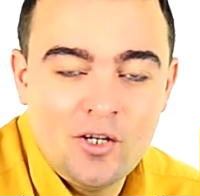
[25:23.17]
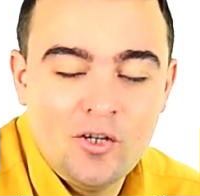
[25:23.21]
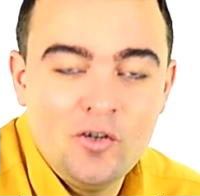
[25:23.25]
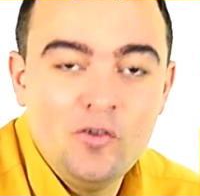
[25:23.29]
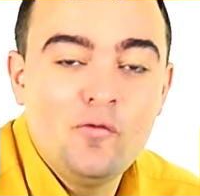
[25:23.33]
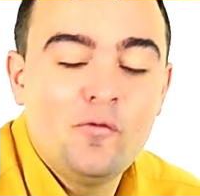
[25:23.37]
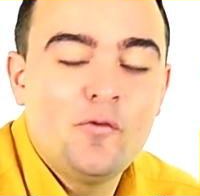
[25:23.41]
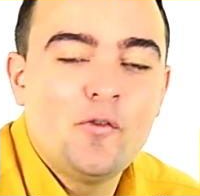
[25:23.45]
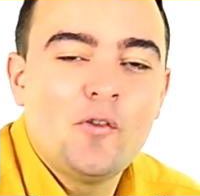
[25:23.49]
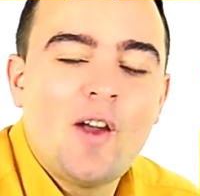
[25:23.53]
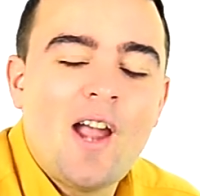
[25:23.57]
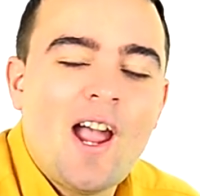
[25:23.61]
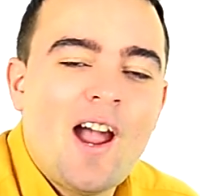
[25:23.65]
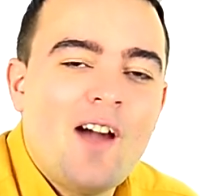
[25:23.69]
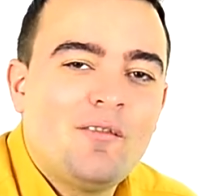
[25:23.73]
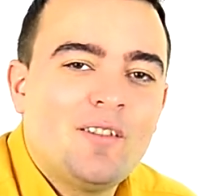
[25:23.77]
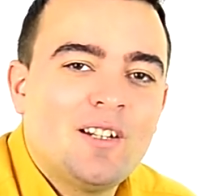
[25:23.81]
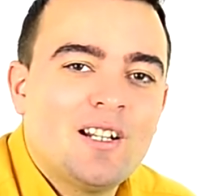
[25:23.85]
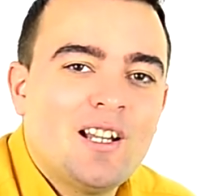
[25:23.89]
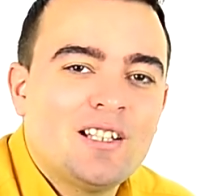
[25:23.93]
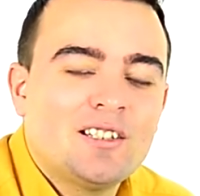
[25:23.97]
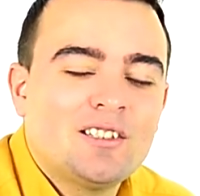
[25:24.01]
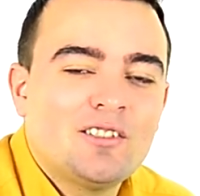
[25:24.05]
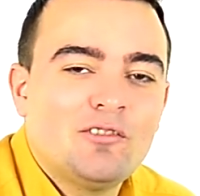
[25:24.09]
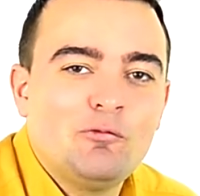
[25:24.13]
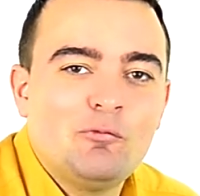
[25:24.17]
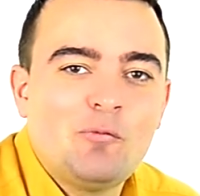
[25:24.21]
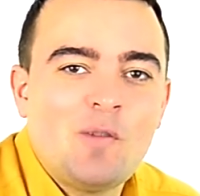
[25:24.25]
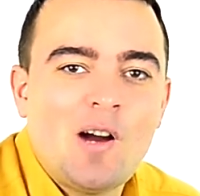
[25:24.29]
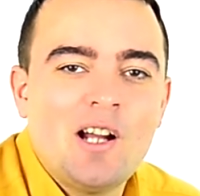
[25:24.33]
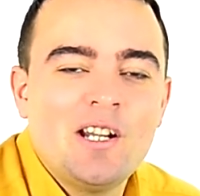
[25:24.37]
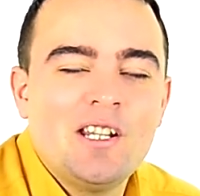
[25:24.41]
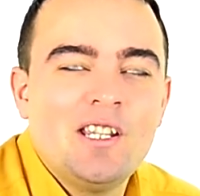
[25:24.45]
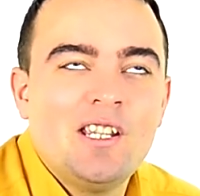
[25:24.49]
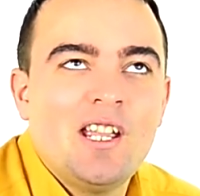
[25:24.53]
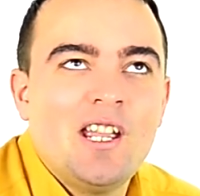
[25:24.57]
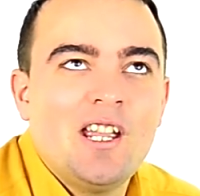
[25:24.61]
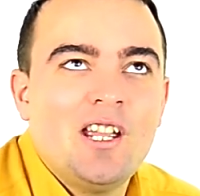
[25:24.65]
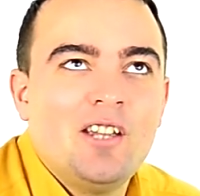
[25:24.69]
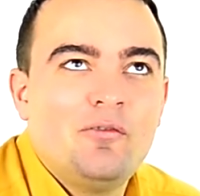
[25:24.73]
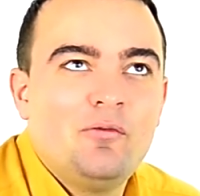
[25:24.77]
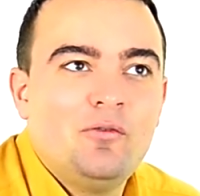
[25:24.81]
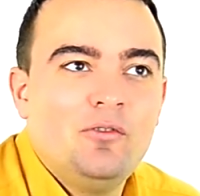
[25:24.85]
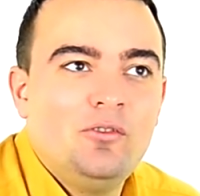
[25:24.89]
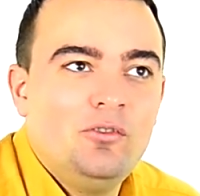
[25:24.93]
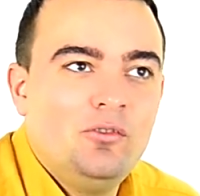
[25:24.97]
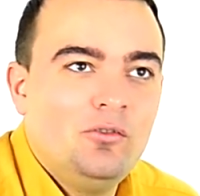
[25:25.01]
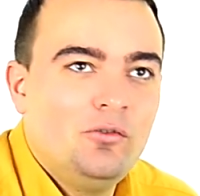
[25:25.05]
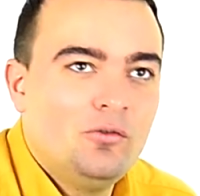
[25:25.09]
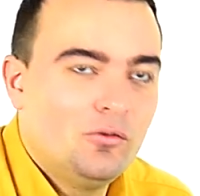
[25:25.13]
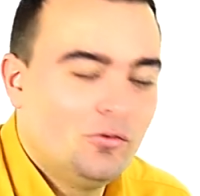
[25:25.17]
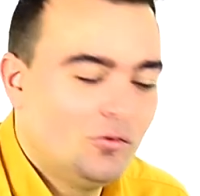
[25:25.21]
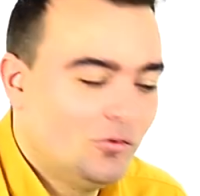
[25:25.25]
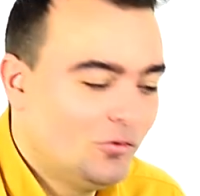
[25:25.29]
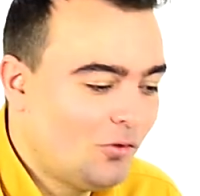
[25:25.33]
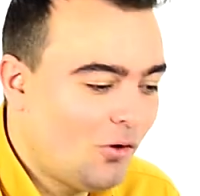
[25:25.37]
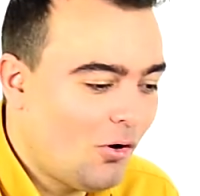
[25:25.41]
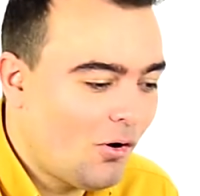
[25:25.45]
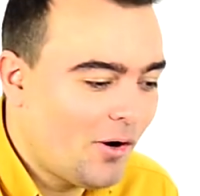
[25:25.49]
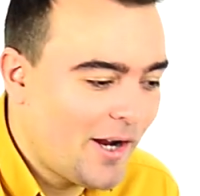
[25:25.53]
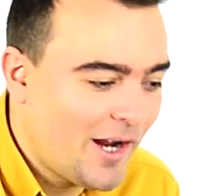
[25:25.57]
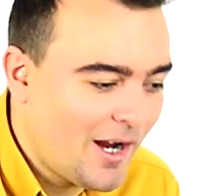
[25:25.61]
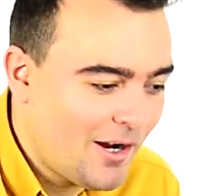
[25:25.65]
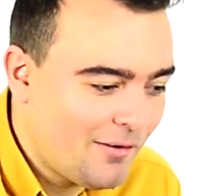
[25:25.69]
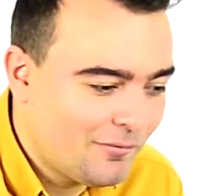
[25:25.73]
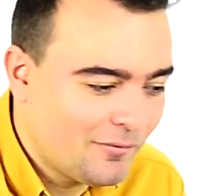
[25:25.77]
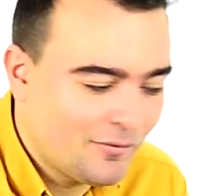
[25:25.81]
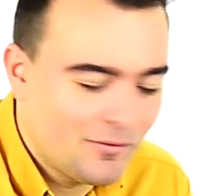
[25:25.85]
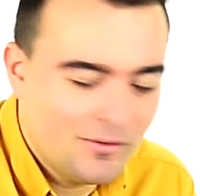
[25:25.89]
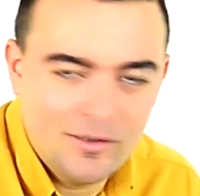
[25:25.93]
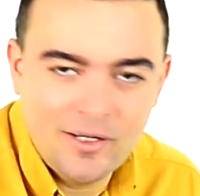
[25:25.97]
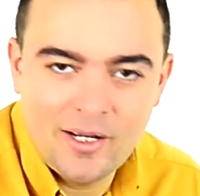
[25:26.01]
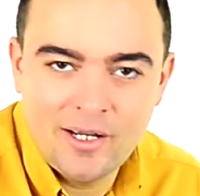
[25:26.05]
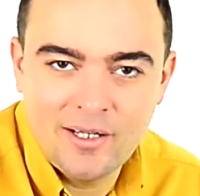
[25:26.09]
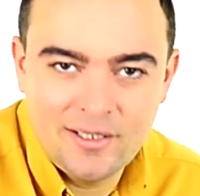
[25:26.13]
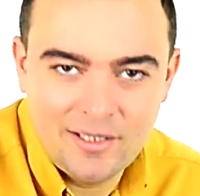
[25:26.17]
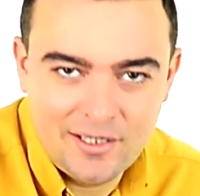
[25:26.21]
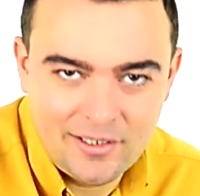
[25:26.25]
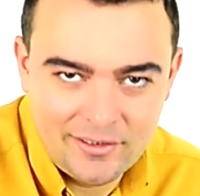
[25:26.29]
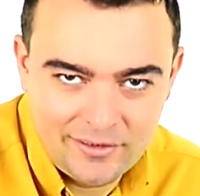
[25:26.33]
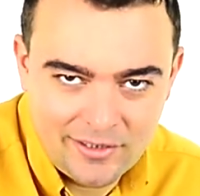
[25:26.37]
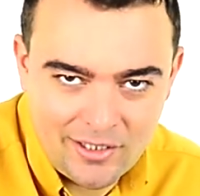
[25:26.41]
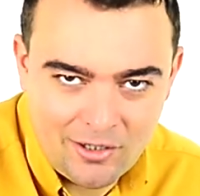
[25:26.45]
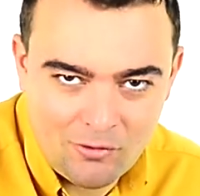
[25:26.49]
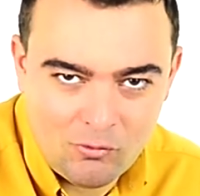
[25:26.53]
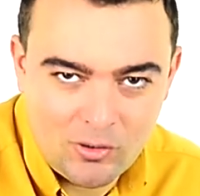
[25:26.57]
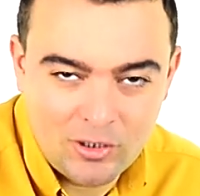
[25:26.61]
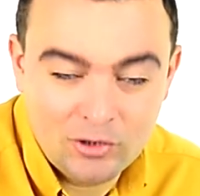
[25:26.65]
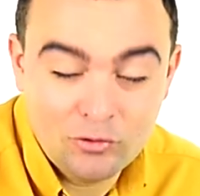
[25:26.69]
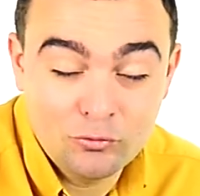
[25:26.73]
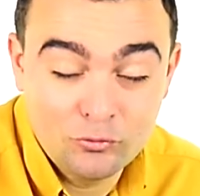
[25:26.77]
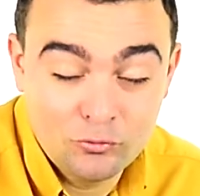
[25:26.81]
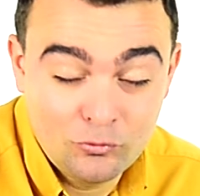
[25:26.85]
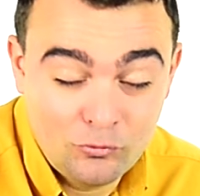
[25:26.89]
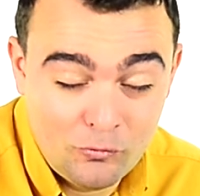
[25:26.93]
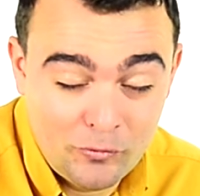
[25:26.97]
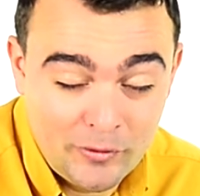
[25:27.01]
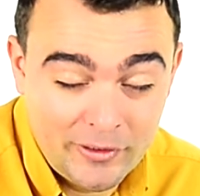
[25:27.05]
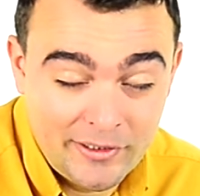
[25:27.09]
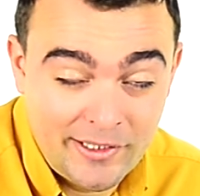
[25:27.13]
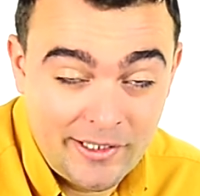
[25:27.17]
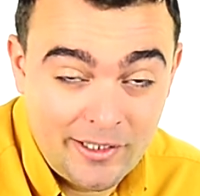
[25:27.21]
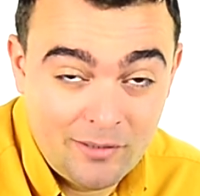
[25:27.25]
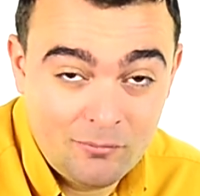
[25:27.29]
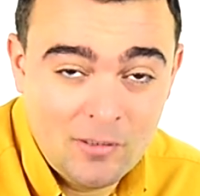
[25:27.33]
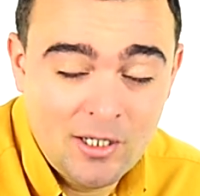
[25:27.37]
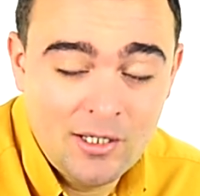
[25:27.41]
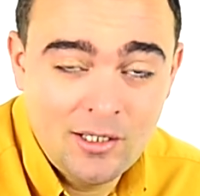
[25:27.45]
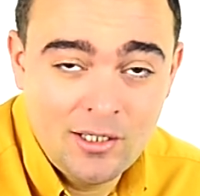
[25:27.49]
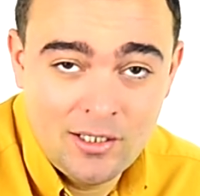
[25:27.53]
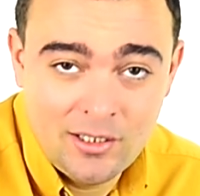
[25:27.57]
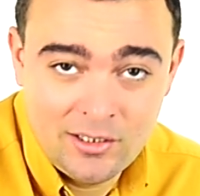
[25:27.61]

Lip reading: If you have a lot of money, if you don't have any idea what to do with them,